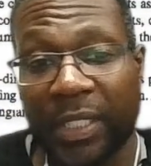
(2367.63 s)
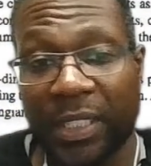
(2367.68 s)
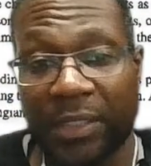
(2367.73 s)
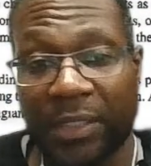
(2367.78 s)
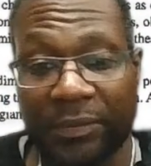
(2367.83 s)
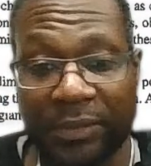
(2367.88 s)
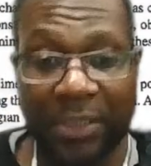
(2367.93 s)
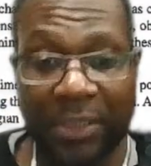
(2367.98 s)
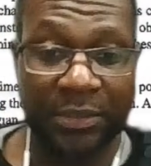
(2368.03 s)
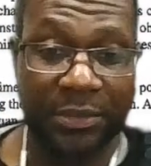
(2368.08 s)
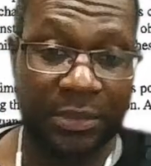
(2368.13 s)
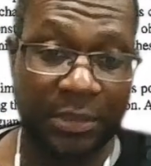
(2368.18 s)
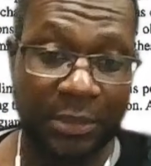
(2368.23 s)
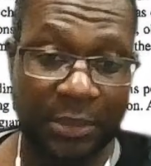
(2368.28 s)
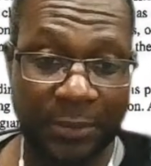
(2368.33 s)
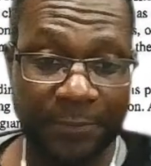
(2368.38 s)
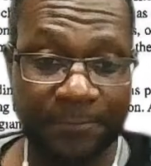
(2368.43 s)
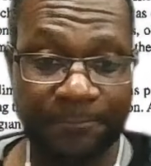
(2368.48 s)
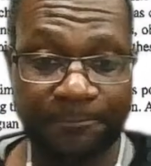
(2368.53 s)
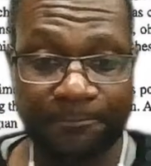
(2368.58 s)
All right, everything looks
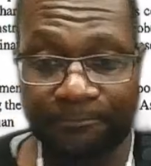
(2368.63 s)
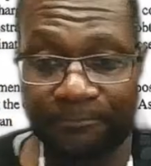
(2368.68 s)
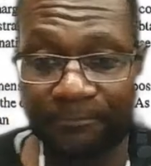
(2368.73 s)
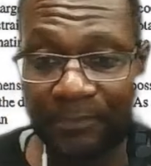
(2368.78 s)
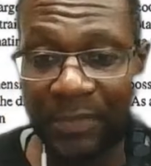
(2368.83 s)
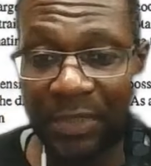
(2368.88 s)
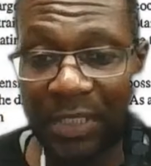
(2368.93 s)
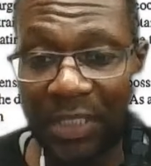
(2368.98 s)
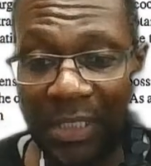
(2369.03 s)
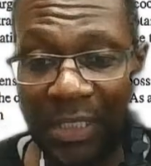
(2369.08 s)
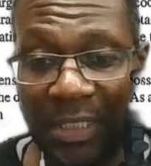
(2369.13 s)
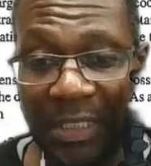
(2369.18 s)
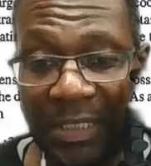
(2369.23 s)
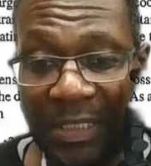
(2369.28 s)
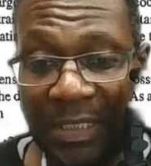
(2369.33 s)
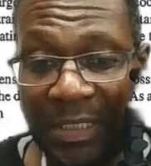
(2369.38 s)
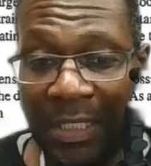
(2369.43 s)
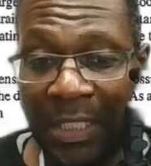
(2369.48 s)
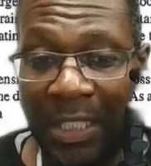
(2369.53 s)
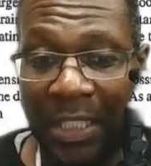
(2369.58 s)
good.
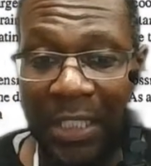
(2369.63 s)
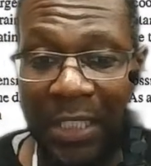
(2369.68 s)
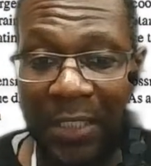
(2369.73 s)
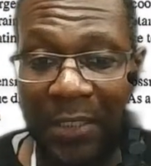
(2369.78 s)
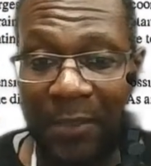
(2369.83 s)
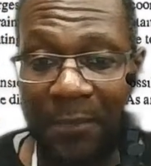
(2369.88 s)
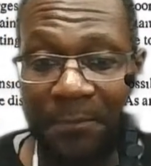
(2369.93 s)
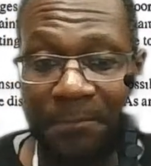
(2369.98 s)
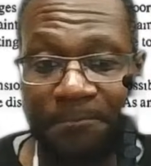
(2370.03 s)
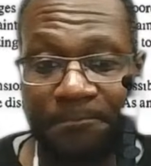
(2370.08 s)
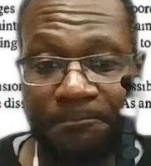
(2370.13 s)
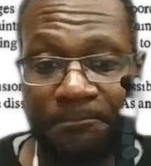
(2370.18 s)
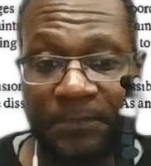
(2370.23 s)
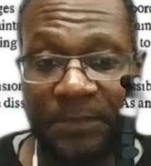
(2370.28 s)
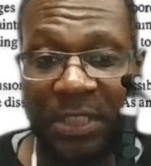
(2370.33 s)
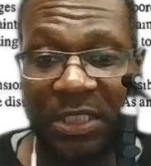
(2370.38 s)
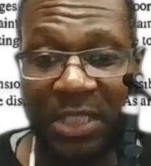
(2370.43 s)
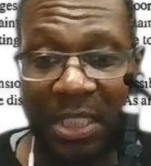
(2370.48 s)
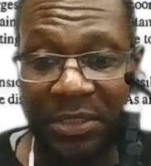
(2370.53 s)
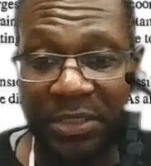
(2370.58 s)

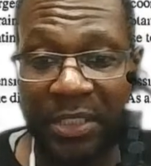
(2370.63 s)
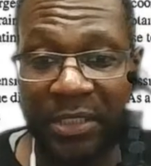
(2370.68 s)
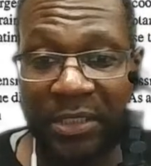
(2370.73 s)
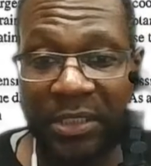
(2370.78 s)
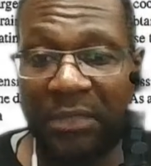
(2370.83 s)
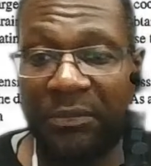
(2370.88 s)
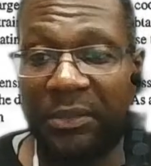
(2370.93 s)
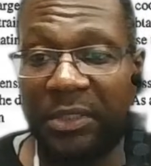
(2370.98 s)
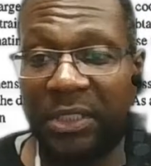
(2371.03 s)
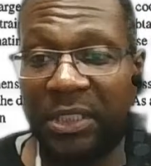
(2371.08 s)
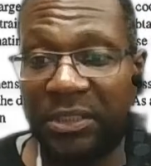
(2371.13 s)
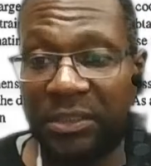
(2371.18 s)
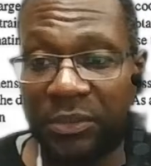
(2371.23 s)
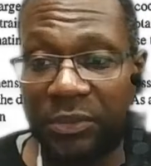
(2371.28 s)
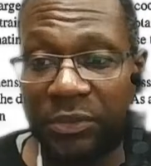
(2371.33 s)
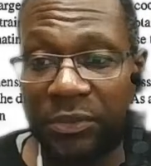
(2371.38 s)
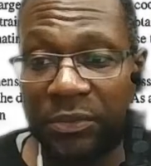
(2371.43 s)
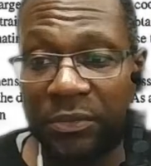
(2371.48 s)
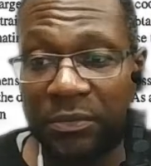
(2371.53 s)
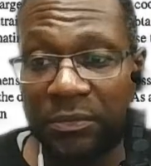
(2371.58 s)
Another thing we
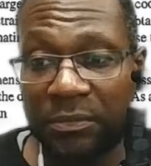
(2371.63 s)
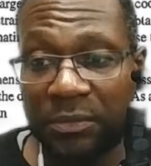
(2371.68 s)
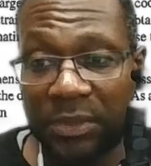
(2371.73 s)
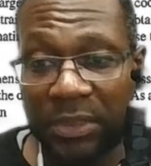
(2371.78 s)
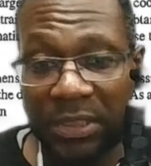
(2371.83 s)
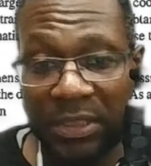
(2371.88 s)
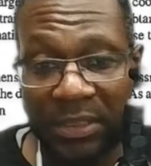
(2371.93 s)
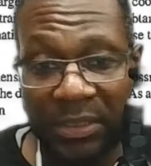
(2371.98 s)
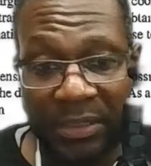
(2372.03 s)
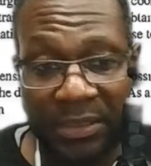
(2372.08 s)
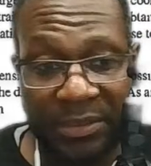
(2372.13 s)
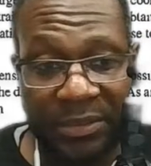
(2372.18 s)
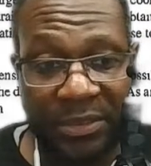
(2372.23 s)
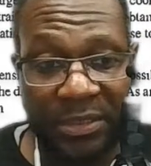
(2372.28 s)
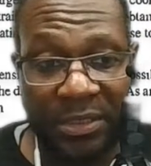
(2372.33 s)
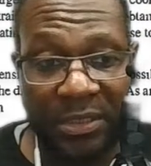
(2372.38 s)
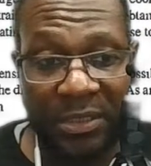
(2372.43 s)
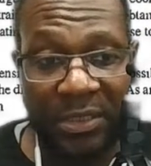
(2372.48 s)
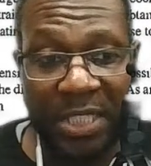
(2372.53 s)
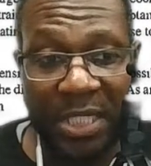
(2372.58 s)
need to do,
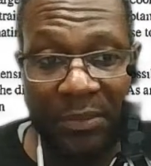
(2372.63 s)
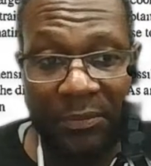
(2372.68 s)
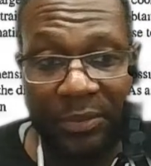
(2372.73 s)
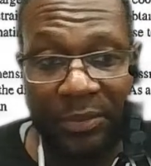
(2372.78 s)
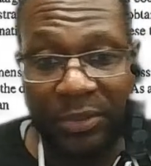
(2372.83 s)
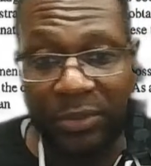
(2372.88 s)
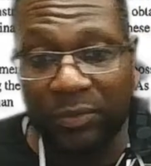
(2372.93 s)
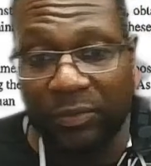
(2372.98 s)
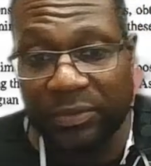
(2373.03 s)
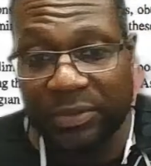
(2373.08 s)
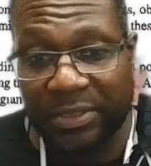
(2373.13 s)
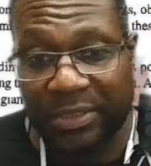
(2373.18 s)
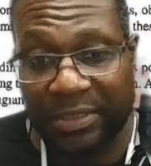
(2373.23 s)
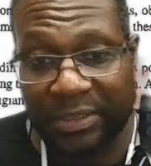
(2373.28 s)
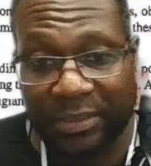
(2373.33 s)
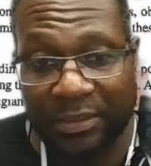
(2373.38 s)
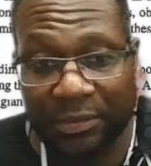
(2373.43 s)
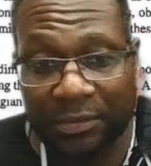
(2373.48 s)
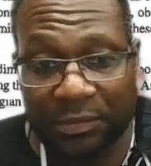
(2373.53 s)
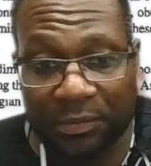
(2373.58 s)
it said that we're
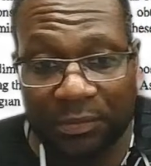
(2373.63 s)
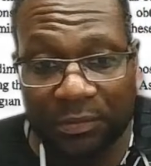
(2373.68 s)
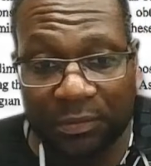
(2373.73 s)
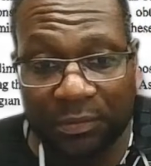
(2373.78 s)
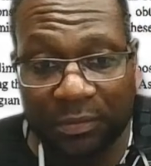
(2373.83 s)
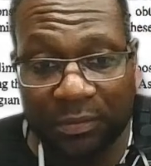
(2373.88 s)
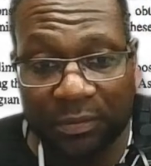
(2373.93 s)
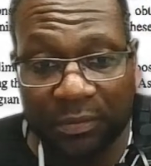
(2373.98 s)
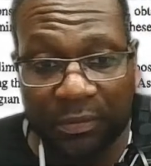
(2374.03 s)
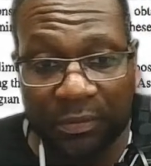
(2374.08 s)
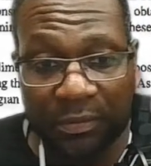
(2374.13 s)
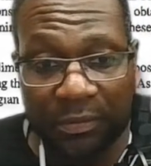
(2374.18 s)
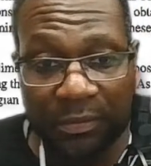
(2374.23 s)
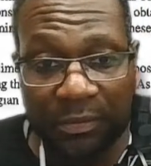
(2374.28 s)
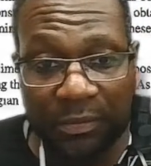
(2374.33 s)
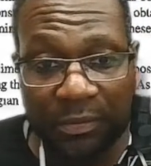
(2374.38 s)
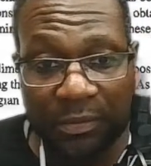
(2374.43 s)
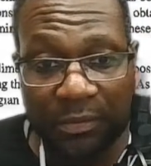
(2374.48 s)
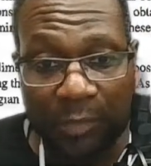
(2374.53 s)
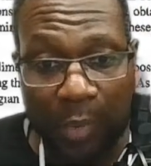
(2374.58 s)
using
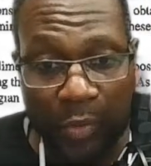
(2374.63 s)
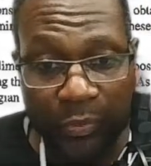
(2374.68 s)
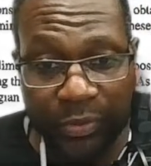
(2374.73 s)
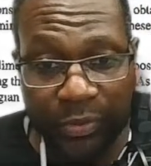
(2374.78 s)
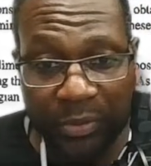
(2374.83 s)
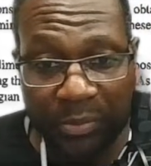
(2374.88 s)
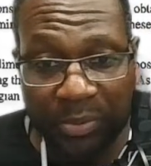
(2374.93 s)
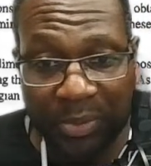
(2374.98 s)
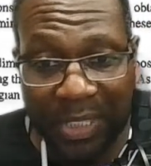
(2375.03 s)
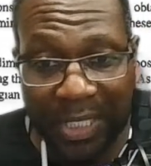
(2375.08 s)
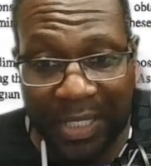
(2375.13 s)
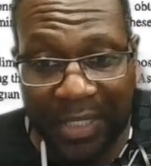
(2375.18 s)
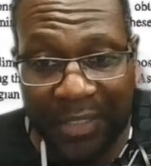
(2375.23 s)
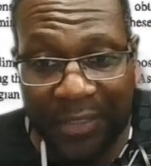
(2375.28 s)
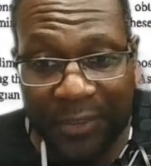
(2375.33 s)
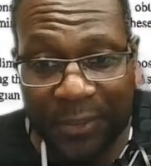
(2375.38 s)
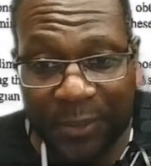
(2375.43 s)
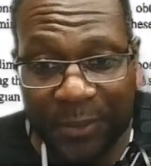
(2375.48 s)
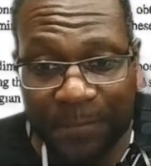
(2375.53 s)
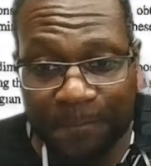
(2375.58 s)

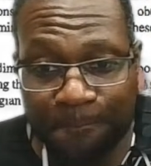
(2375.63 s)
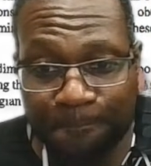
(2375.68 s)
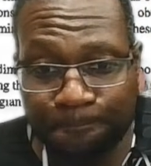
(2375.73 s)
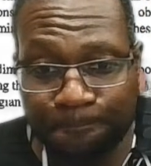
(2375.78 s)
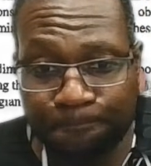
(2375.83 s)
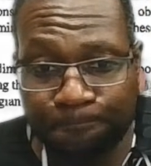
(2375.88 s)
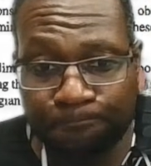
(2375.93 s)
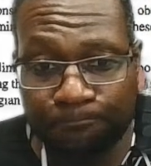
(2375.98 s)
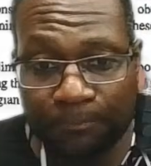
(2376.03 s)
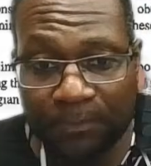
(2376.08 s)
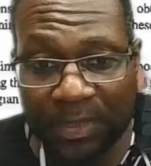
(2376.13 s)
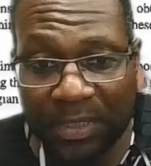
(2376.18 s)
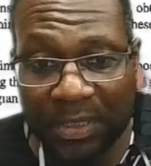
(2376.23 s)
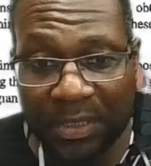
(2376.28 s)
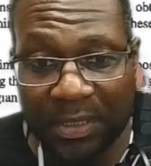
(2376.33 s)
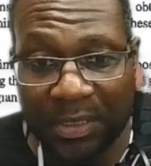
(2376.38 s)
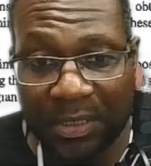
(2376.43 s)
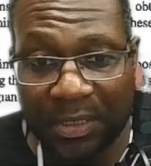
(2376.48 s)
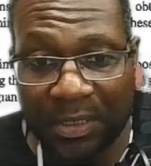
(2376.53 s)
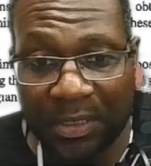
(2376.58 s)
multipliers.
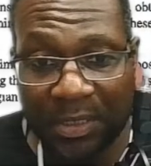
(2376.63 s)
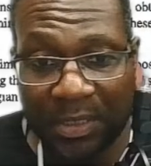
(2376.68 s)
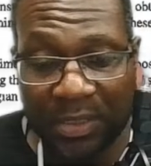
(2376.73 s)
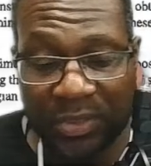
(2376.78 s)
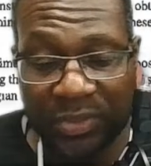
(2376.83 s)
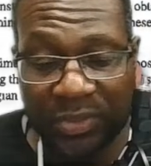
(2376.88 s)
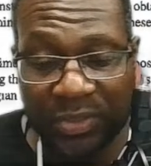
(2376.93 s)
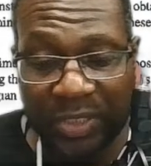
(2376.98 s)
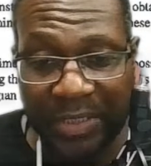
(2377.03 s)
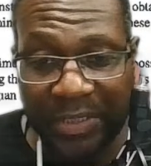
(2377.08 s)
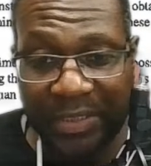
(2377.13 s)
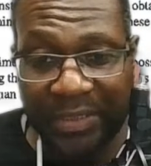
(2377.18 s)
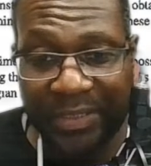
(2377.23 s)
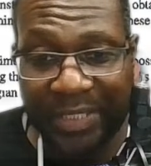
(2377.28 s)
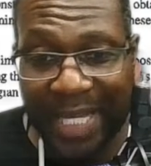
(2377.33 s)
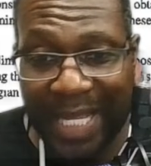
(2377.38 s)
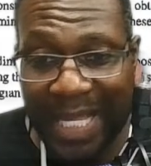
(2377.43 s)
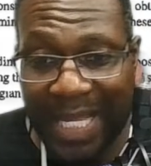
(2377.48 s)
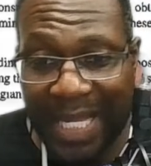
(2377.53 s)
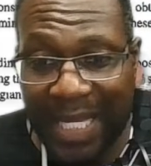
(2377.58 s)
So I
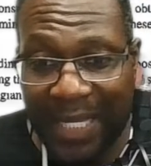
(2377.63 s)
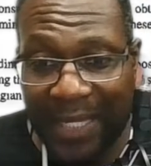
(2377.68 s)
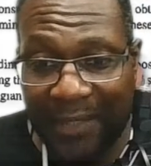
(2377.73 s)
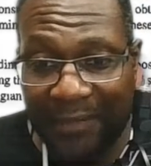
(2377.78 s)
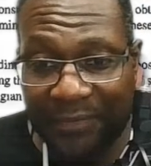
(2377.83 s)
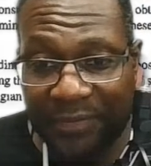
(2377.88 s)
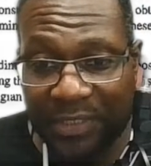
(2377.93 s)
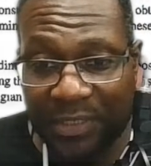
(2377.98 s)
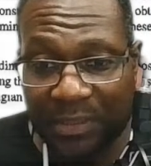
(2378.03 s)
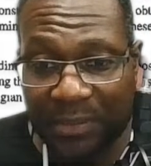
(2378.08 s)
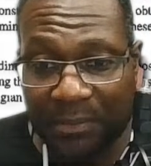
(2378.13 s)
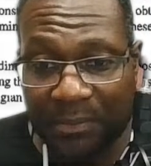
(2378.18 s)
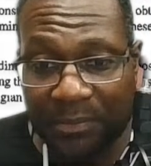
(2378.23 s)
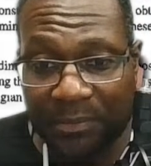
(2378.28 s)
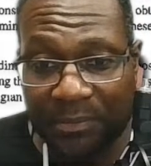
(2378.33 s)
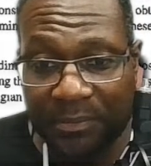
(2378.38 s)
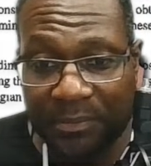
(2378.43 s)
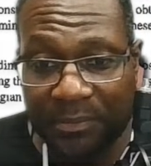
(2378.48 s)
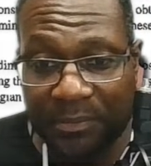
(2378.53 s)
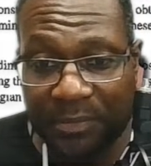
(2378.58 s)
need to have
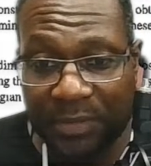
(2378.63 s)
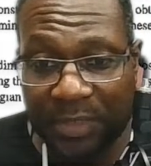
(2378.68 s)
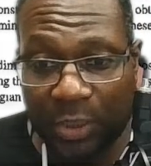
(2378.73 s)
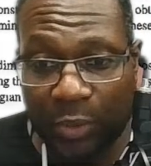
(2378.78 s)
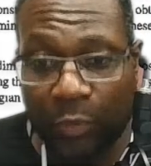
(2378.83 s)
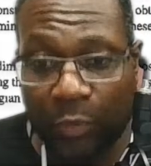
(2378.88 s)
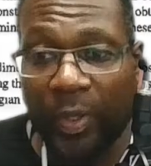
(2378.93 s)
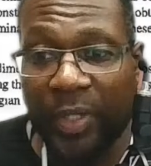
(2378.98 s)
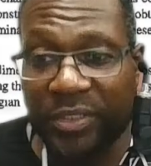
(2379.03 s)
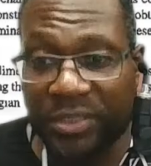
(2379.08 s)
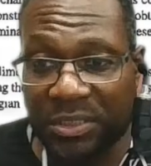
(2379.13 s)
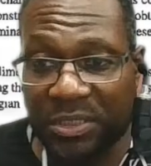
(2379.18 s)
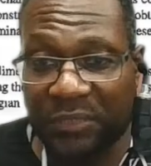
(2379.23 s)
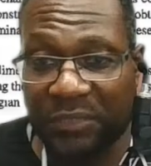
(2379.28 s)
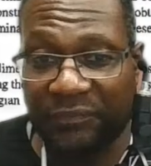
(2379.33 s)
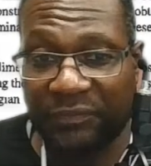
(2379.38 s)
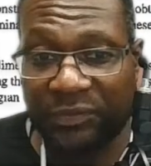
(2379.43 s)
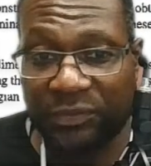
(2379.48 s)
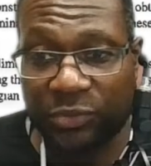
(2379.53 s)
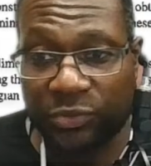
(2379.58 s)
some
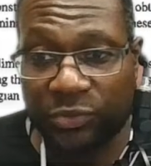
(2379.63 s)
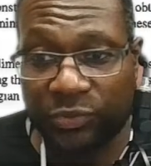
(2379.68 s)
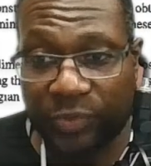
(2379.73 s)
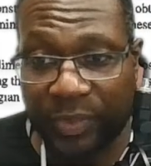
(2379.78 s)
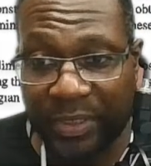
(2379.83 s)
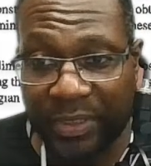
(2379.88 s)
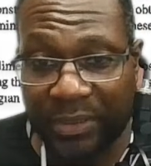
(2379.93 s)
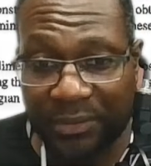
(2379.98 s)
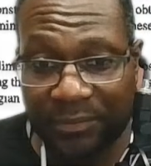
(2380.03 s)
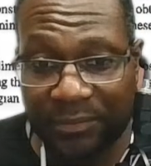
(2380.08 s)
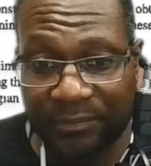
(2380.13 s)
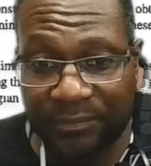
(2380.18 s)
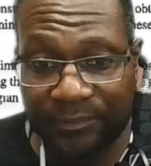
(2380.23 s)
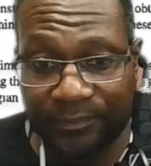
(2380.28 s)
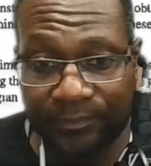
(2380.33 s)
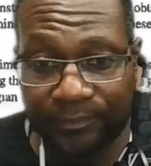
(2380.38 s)
equations of constraint.